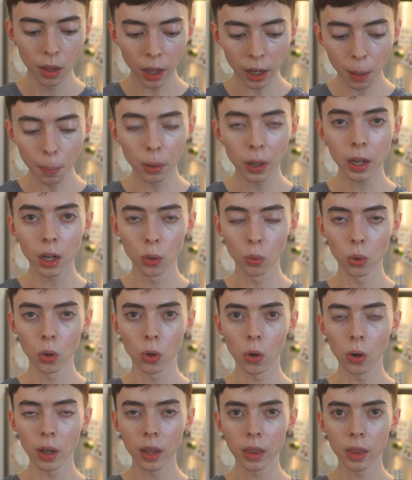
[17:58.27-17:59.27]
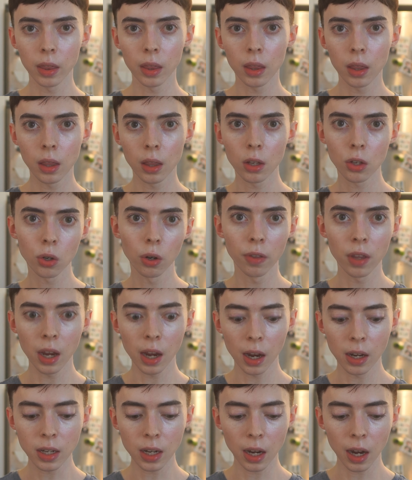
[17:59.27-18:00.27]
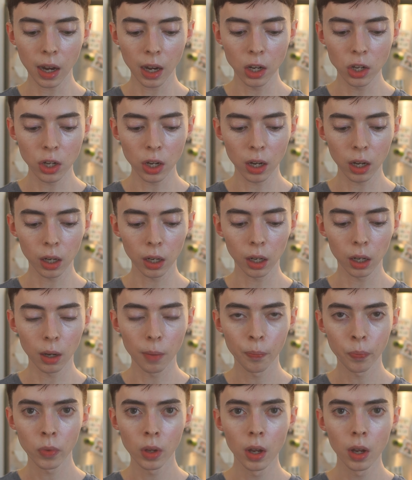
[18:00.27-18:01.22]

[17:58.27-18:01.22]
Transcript: that can play a role in sort of the anti-aging